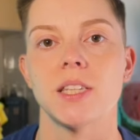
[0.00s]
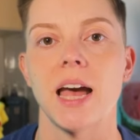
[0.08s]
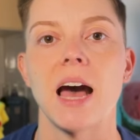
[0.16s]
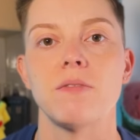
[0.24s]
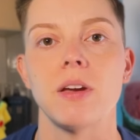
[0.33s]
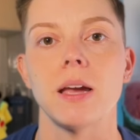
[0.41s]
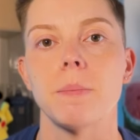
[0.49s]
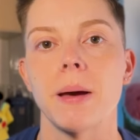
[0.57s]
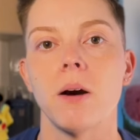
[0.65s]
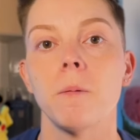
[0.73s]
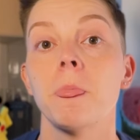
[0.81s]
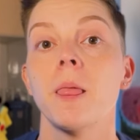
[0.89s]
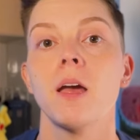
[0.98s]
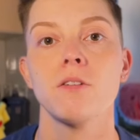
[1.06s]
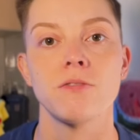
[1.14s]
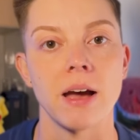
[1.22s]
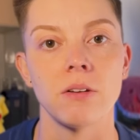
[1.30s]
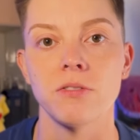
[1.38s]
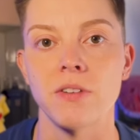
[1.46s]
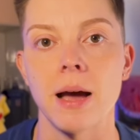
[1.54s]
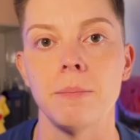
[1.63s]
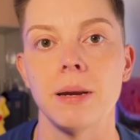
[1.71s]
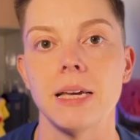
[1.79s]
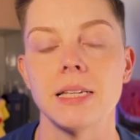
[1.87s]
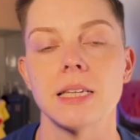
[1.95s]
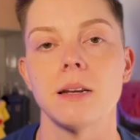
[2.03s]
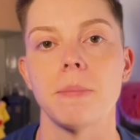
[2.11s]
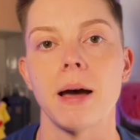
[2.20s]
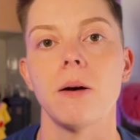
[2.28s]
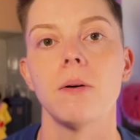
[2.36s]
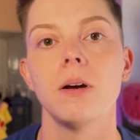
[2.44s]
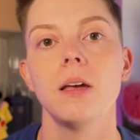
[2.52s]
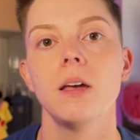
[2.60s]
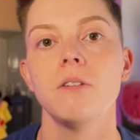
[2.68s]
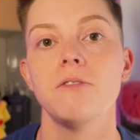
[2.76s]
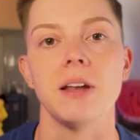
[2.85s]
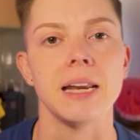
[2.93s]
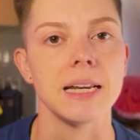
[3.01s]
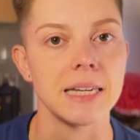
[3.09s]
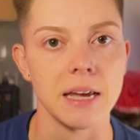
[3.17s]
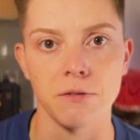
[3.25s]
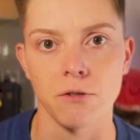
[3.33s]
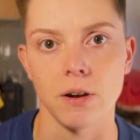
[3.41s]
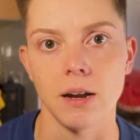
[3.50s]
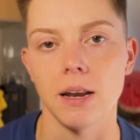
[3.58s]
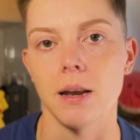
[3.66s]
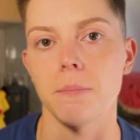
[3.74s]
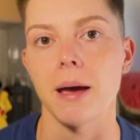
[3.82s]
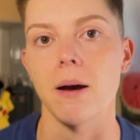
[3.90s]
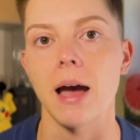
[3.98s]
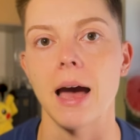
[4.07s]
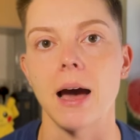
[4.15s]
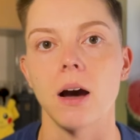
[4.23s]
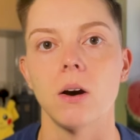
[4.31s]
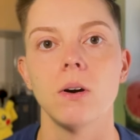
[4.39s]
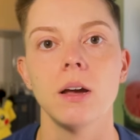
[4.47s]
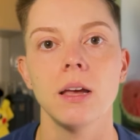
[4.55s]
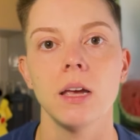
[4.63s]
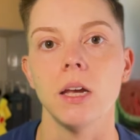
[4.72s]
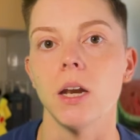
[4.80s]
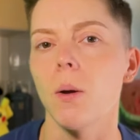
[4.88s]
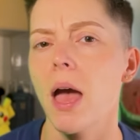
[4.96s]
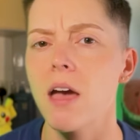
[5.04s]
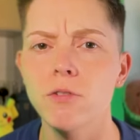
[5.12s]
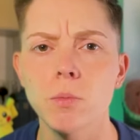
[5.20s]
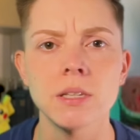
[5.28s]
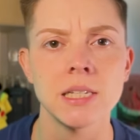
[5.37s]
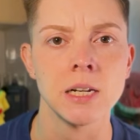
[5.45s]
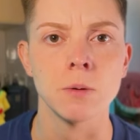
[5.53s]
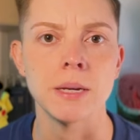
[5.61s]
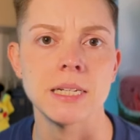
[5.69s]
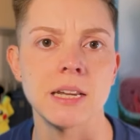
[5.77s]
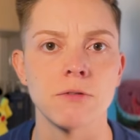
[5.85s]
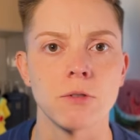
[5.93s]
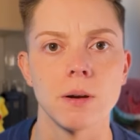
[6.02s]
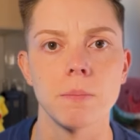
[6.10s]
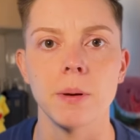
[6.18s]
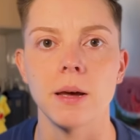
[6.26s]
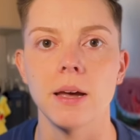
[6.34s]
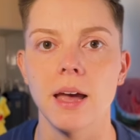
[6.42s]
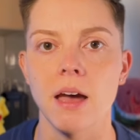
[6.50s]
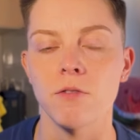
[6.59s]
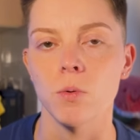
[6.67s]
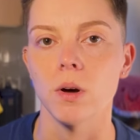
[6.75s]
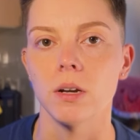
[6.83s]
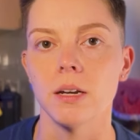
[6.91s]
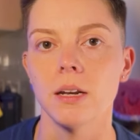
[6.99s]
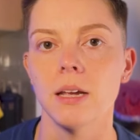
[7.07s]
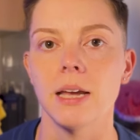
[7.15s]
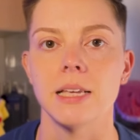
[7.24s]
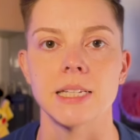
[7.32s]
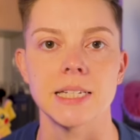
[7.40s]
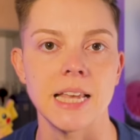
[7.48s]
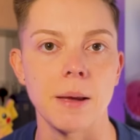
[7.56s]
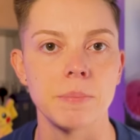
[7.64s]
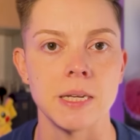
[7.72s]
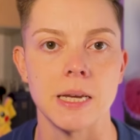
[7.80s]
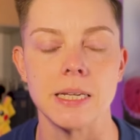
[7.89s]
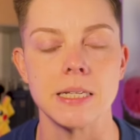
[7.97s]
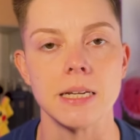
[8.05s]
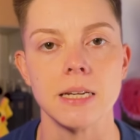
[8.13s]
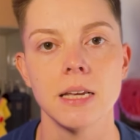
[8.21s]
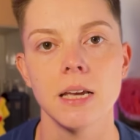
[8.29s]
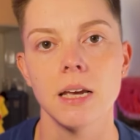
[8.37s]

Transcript: they're having about found families and about feeling different and about how, you know, everyone's a little bit different, but everyone is accepted, and,